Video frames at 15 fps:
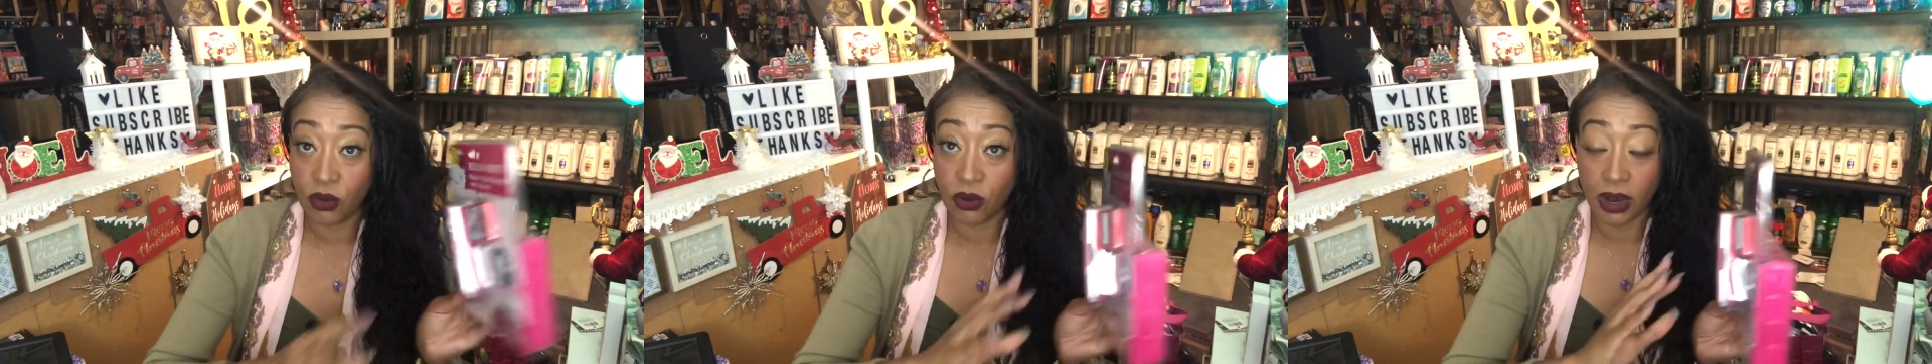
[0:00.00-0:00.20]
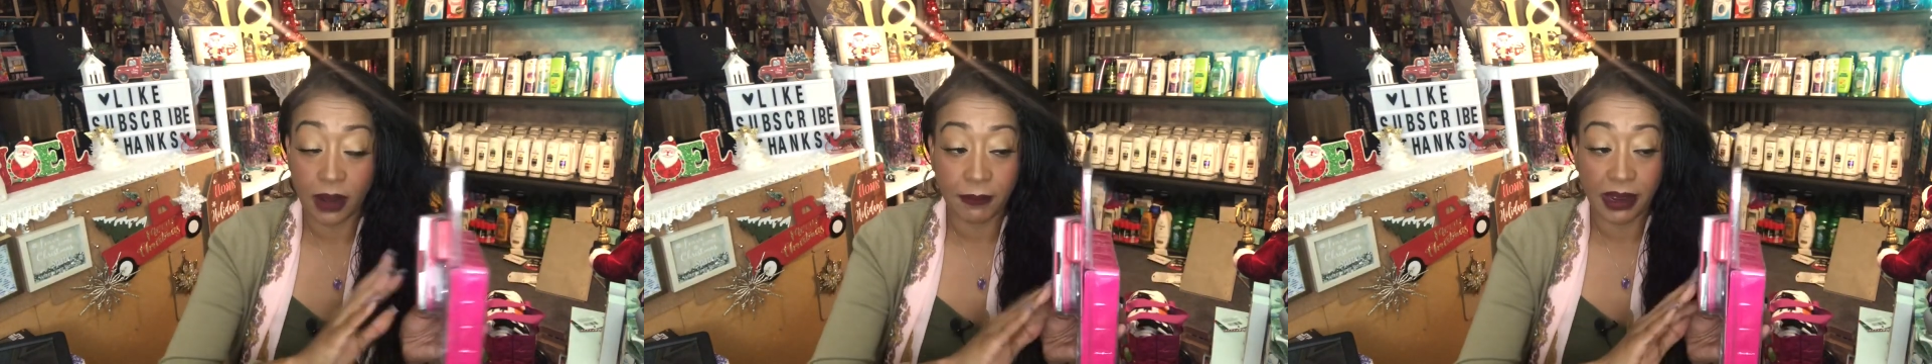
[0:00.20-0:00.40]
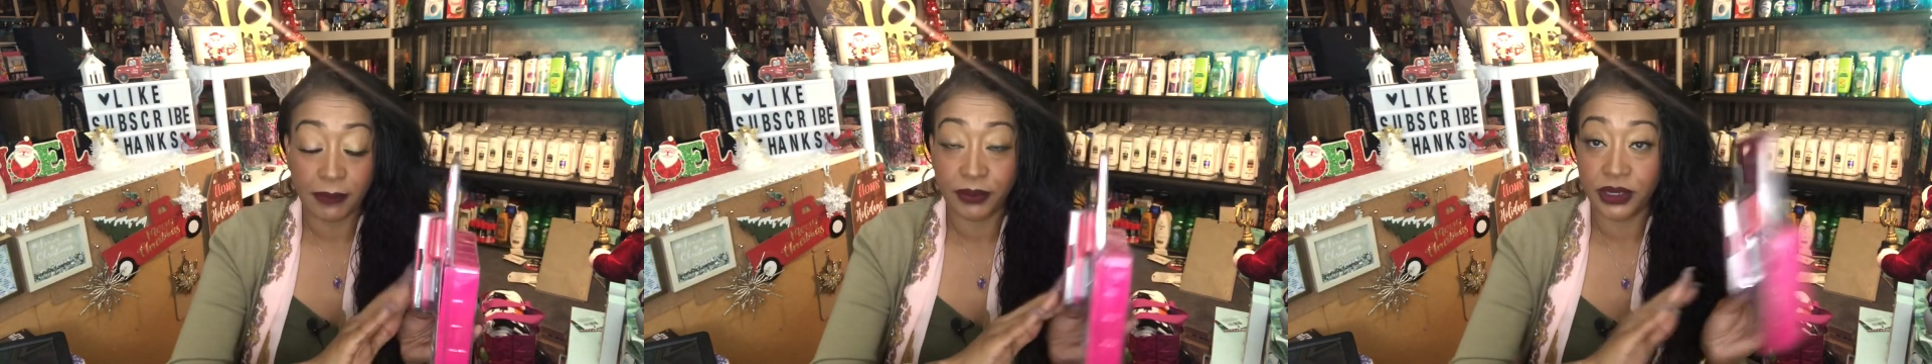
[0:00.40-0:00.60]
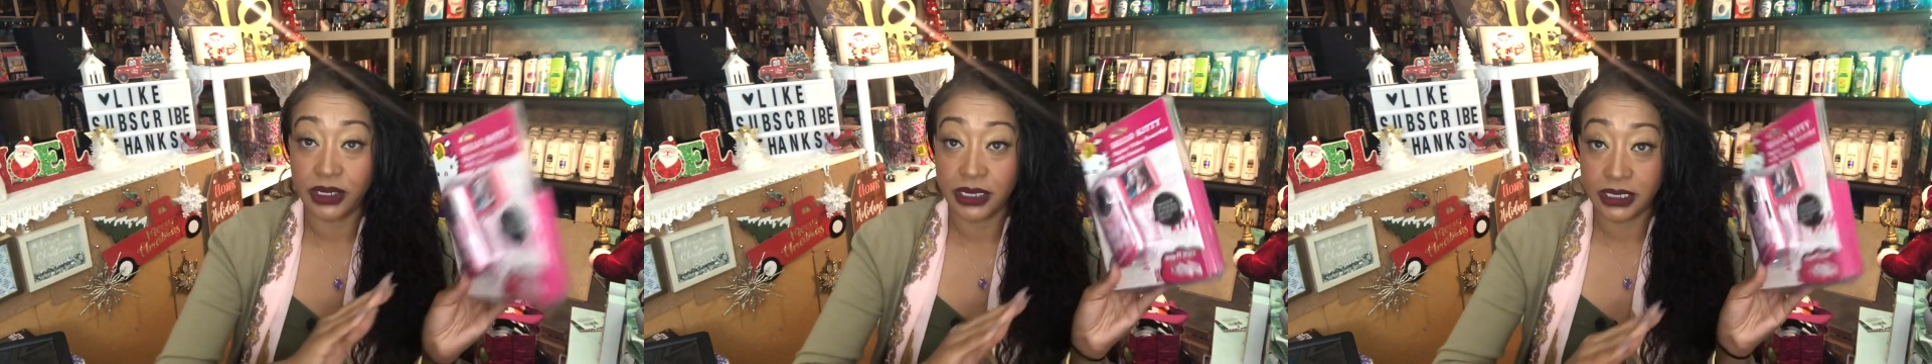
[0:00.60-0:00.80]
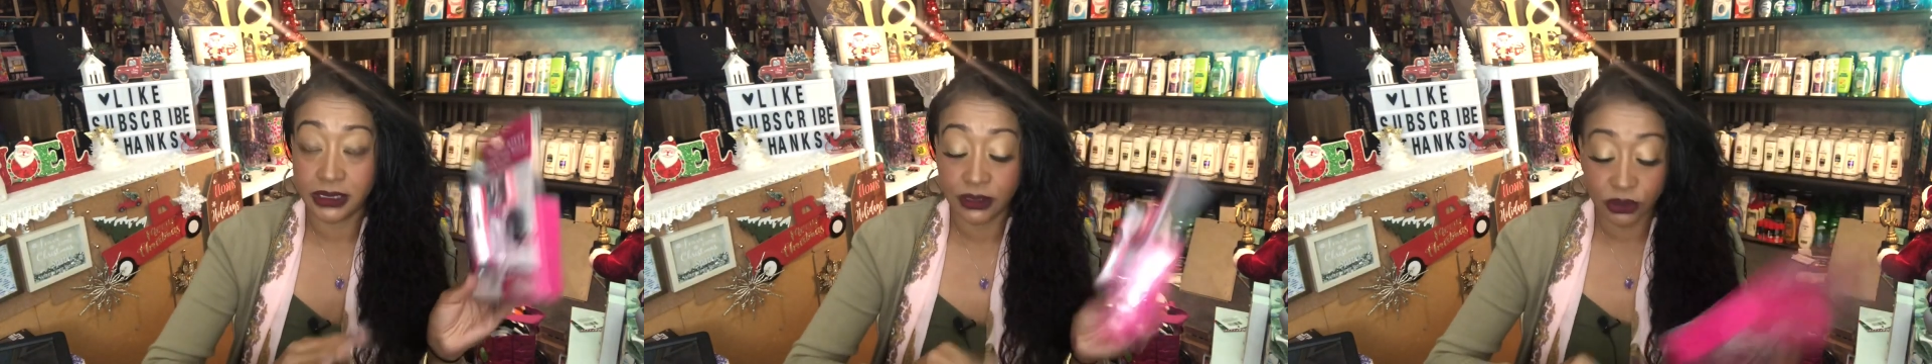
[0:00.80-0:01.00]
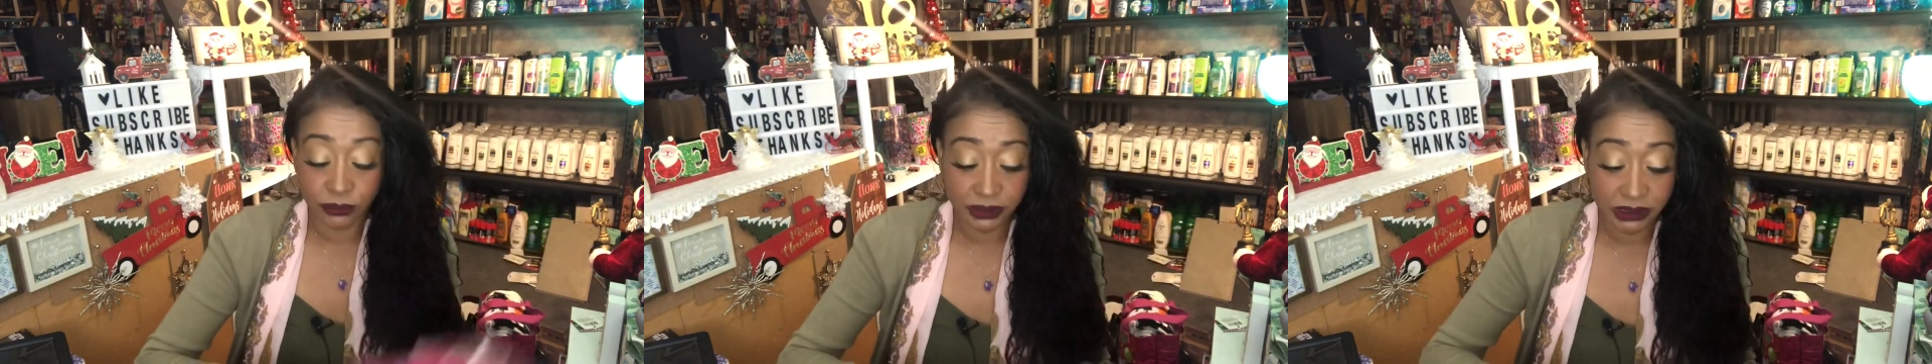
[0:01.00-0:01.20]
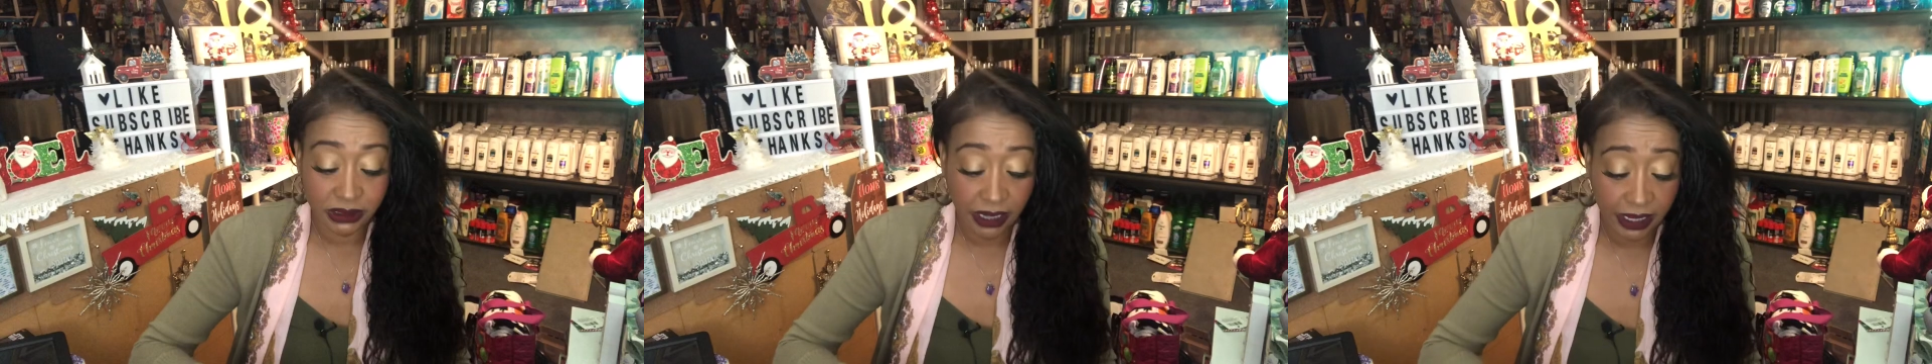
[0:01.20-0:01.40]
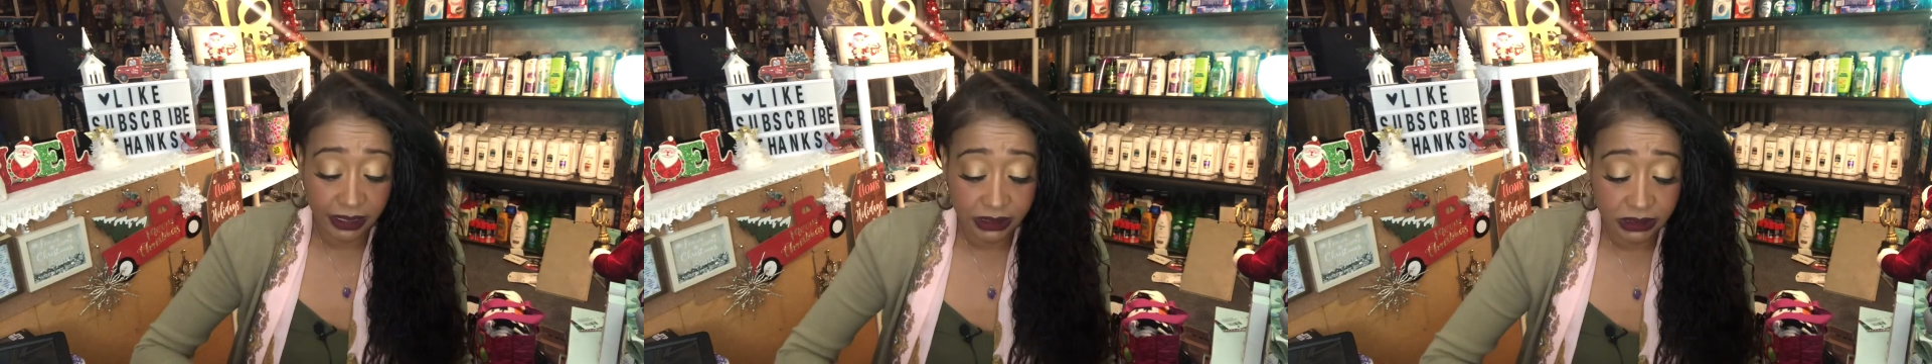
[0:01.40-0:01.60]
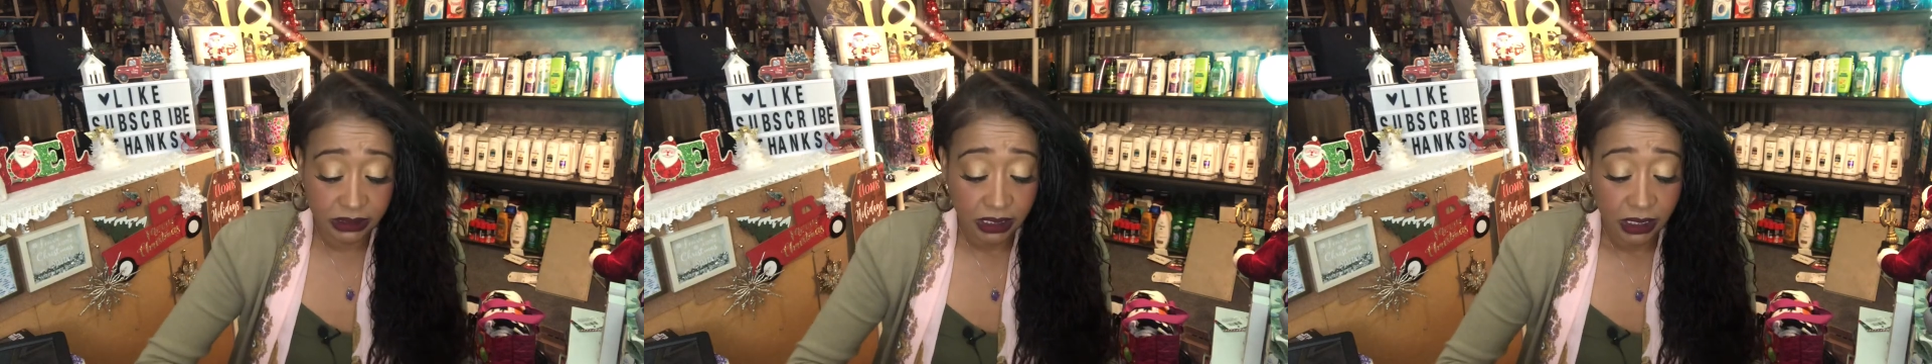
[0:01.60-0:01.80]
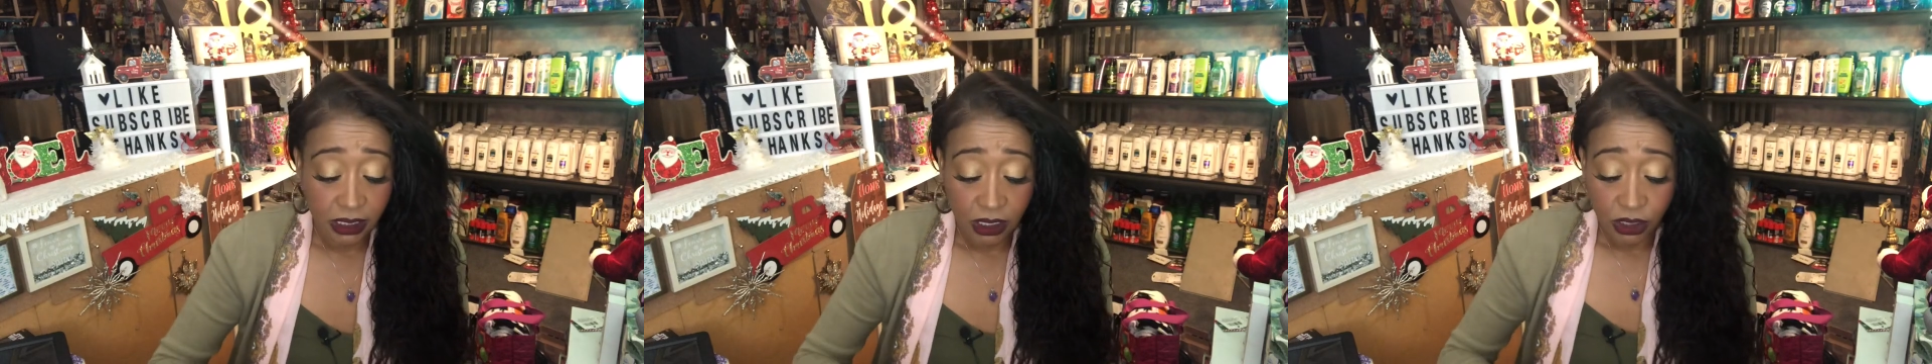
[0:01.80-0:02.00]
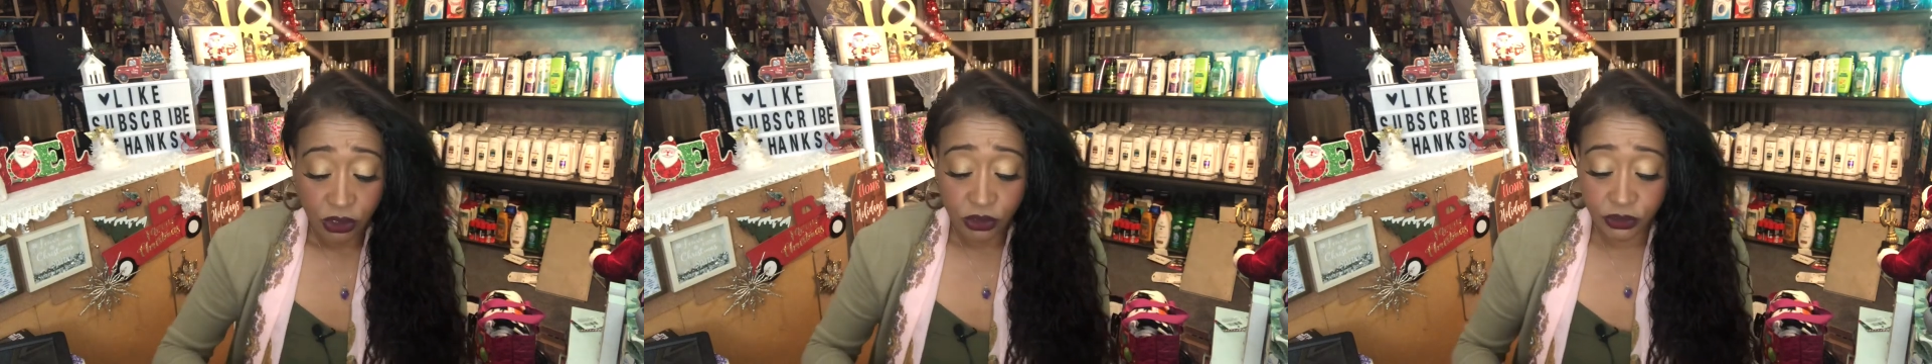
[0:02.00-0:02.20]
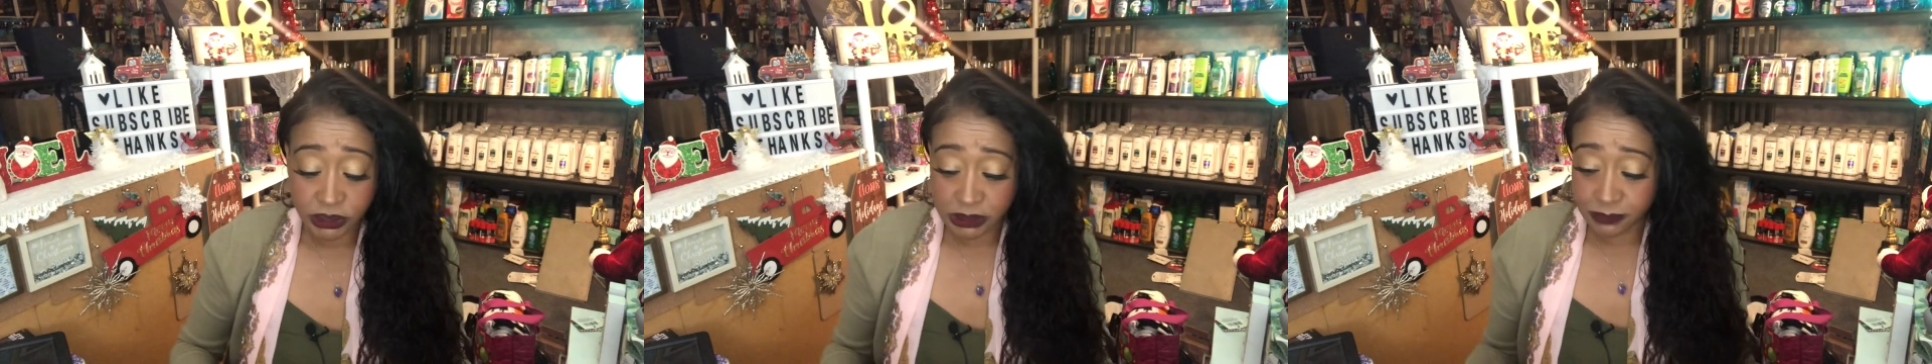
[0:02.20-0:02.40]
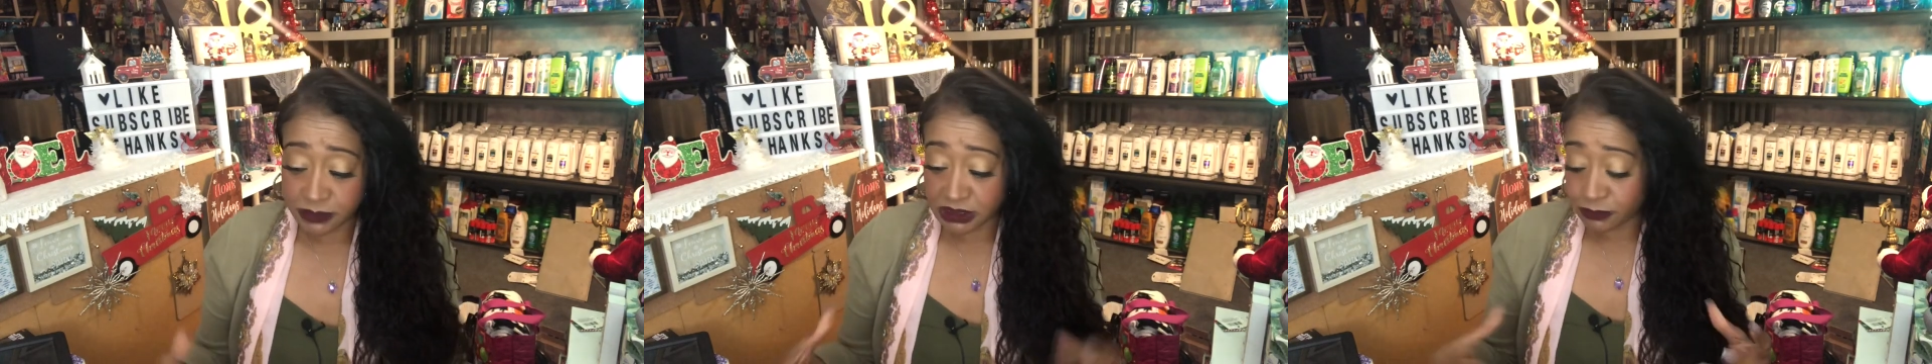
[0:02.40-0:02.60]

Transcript: or I might put it in little Miss Naya's Christmas